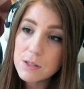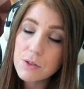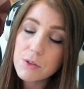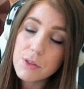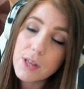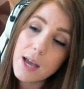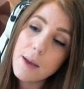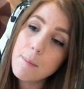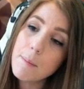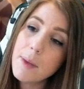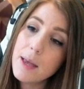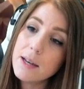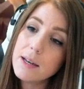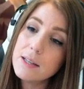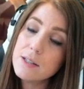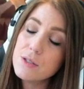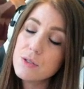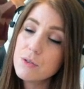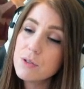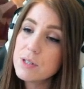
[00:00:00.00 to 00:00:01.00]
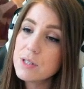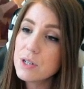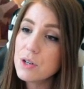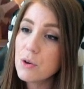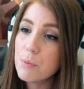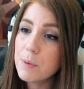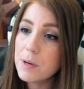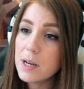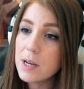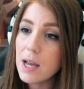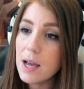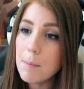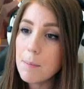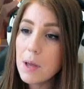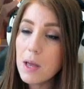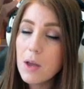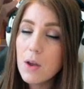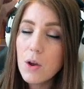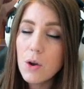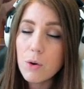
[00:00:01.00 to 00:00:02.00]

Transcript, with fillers: so that meant as soon as it opened up